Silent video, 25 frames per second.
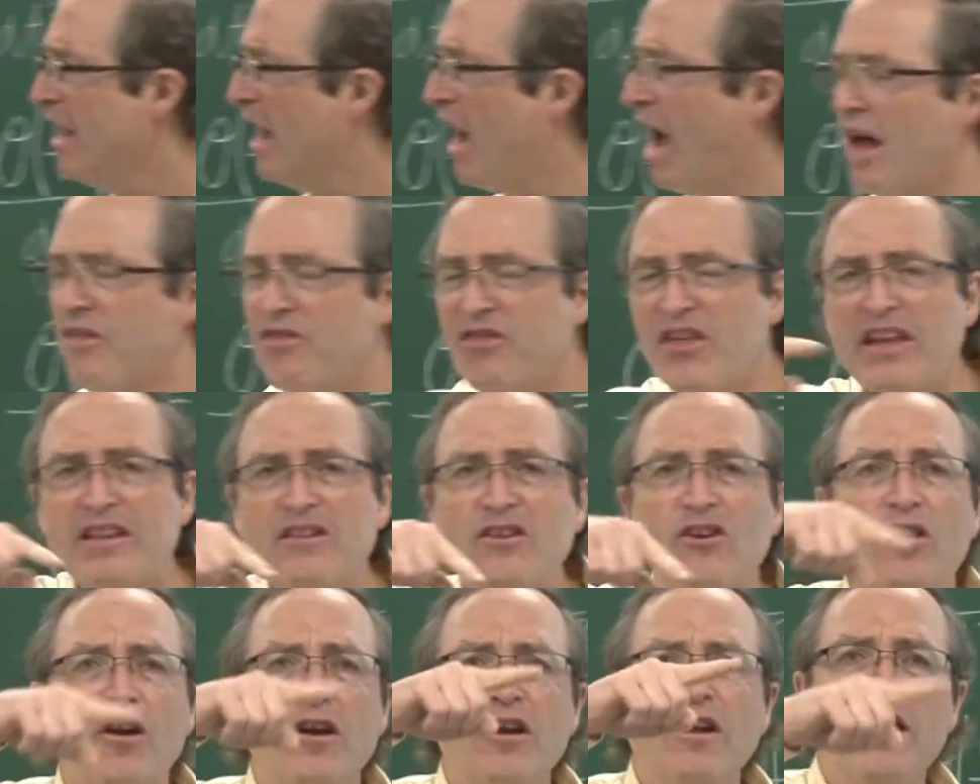I think
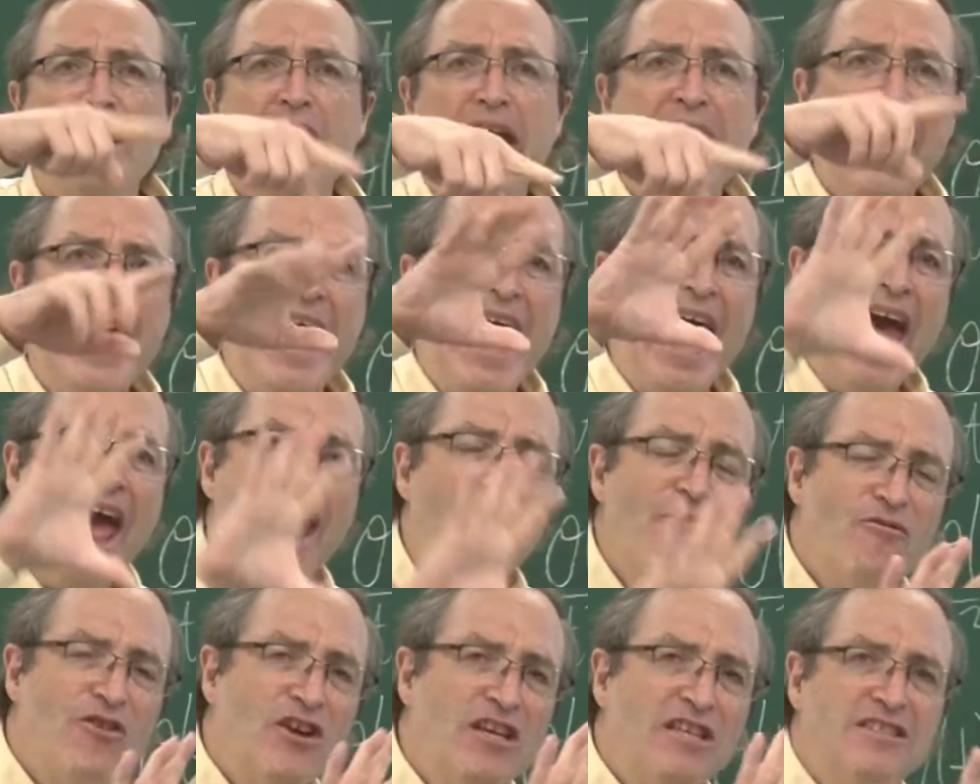
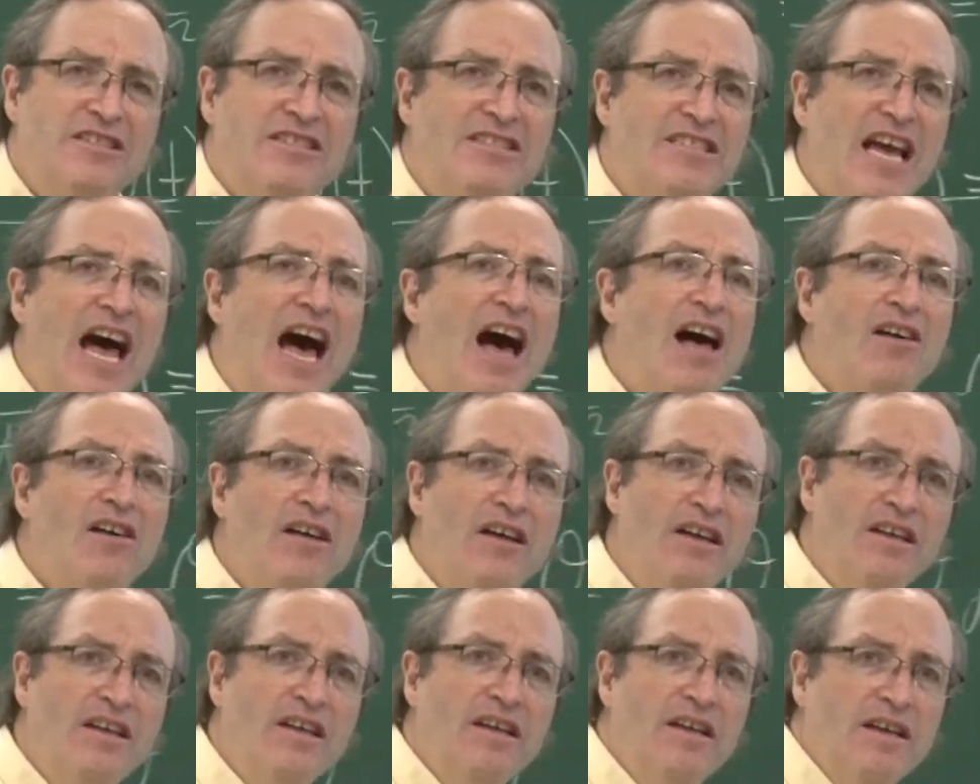every
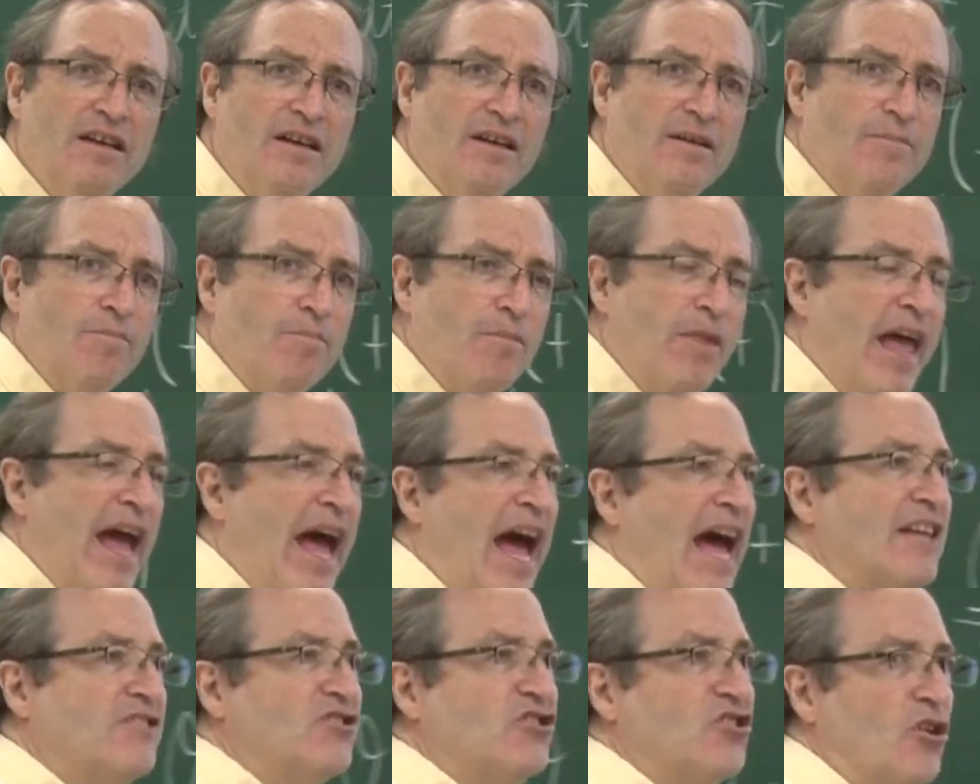solid
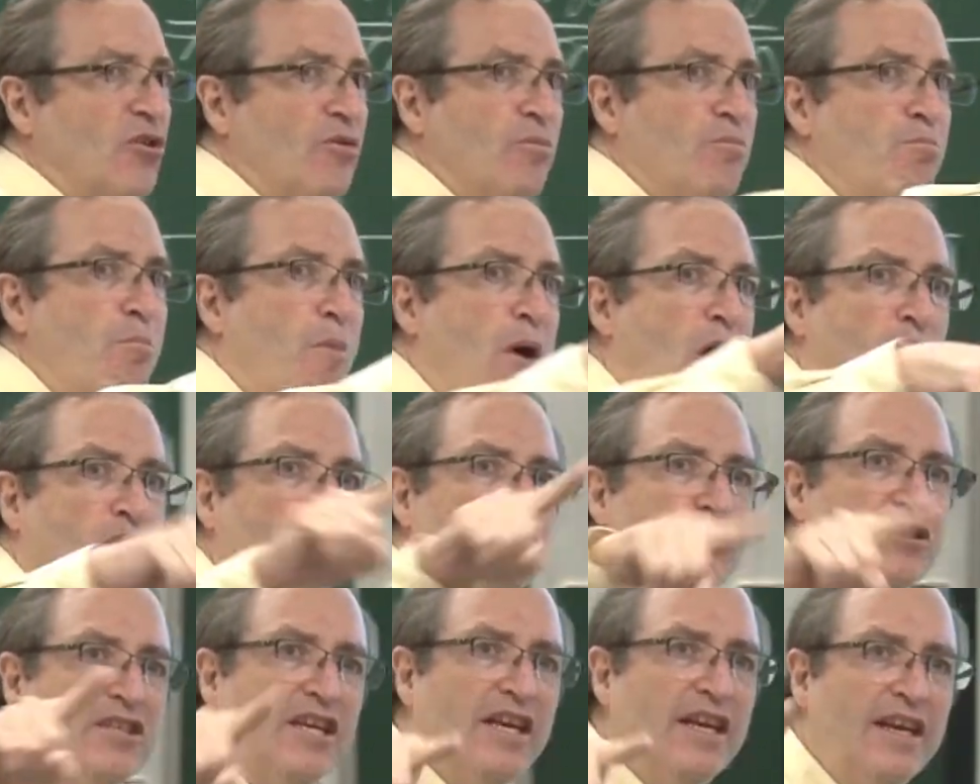has certain
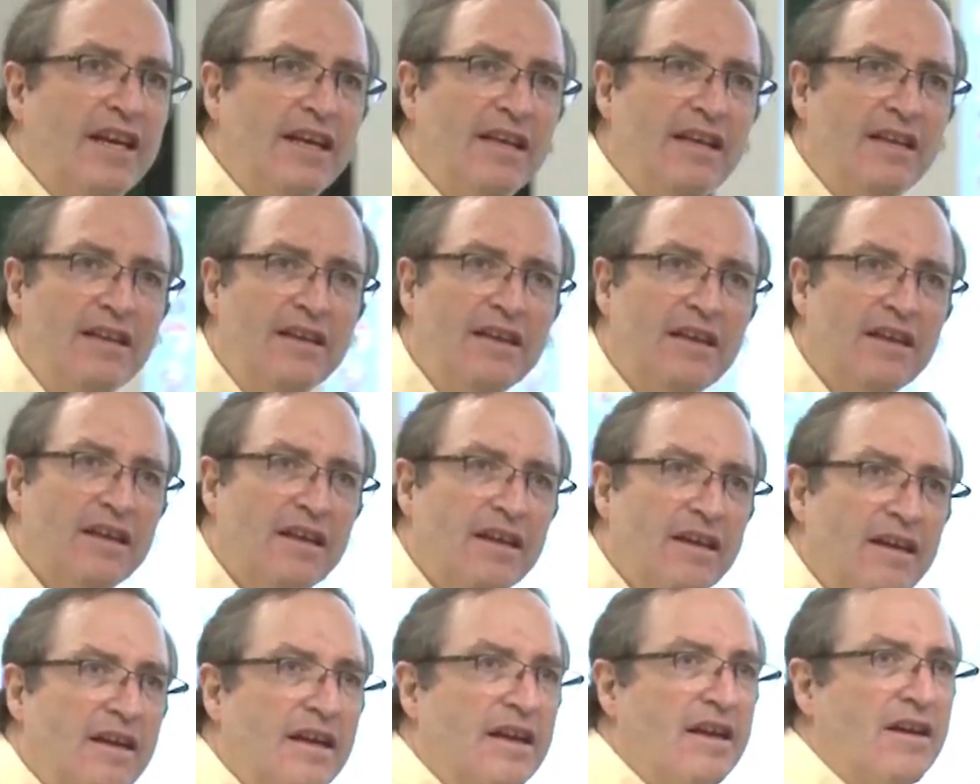modes in it
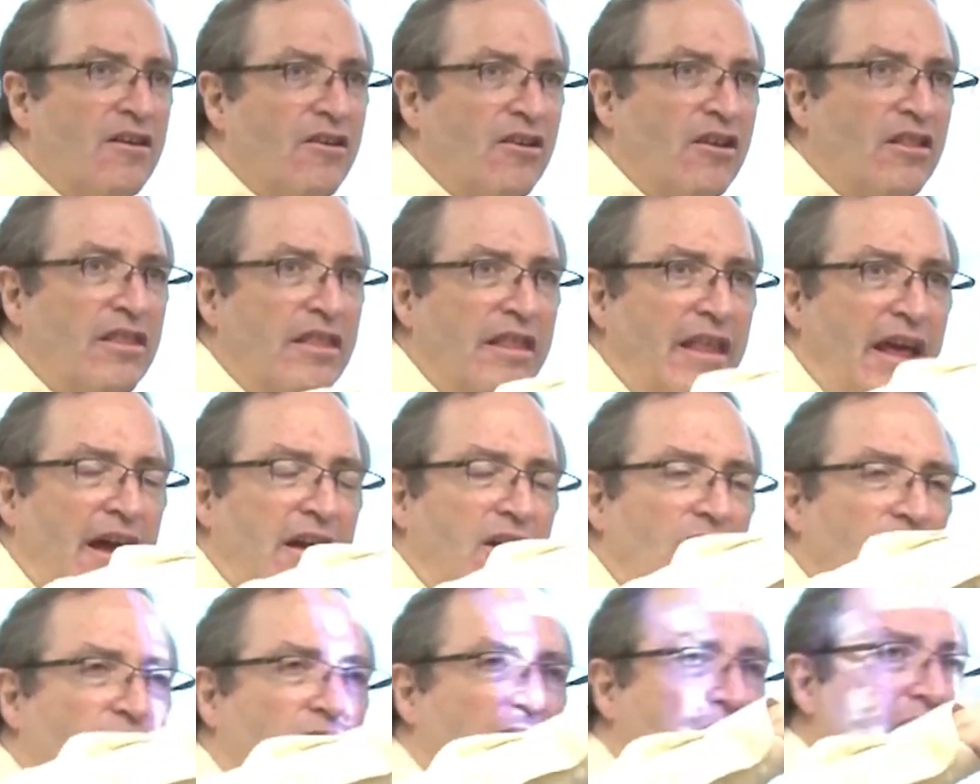that
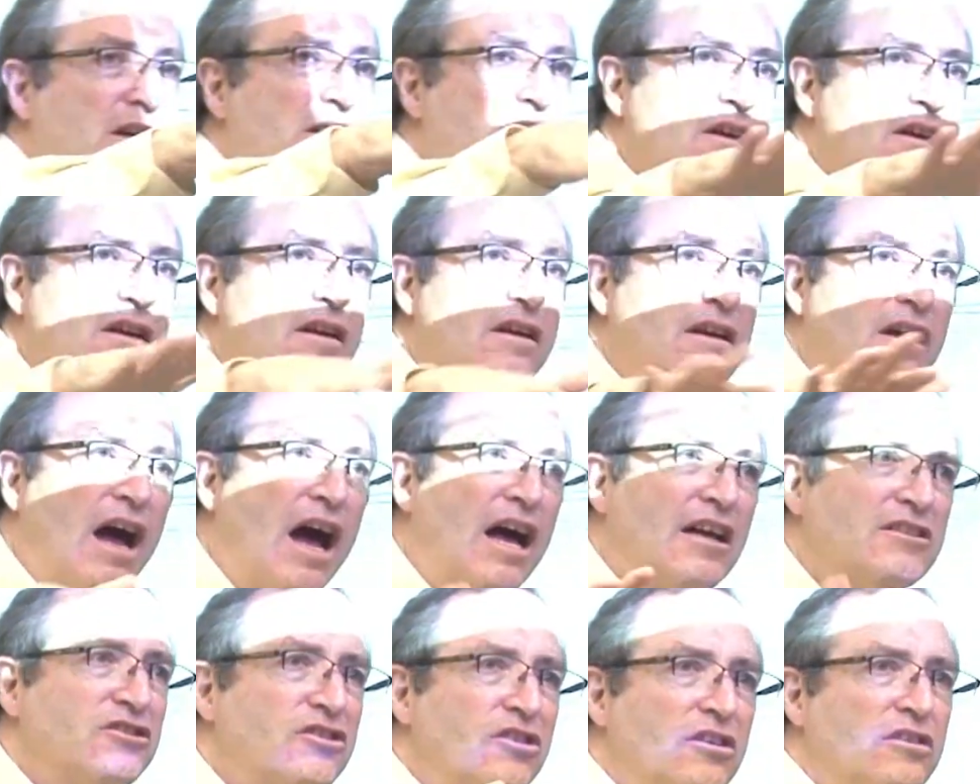are
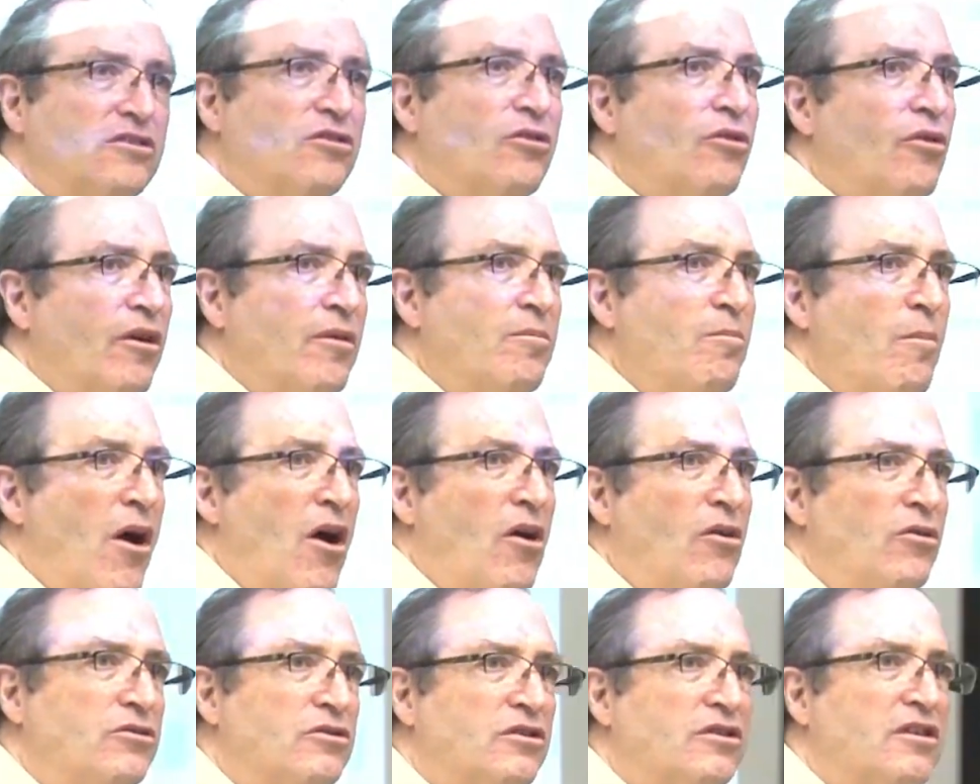oscillatory
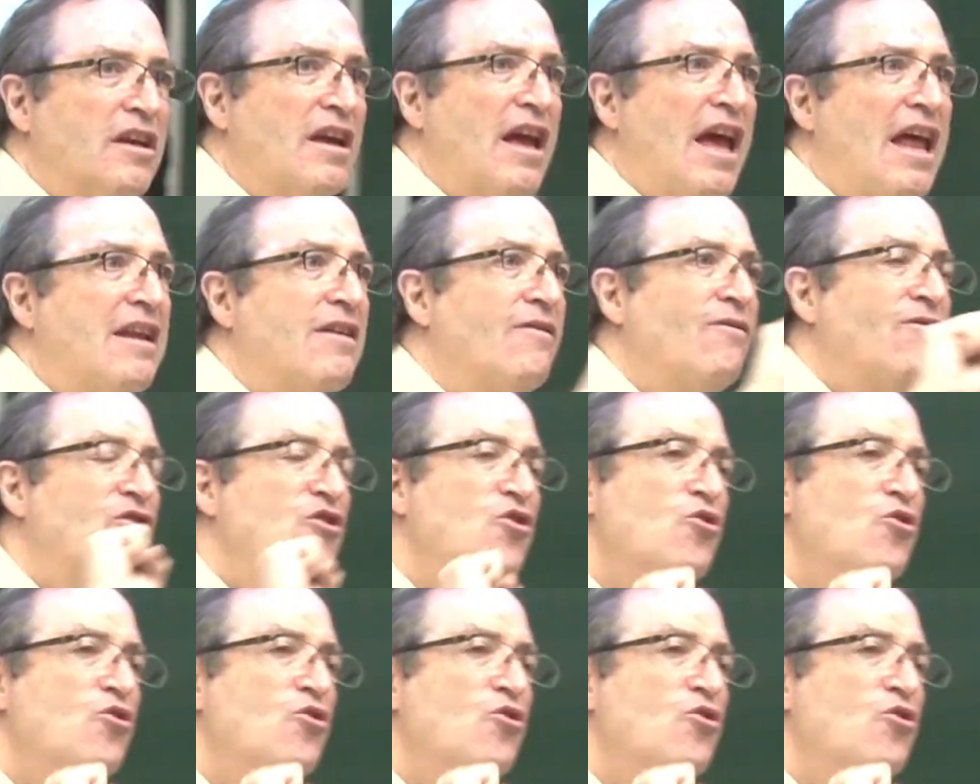modes, and if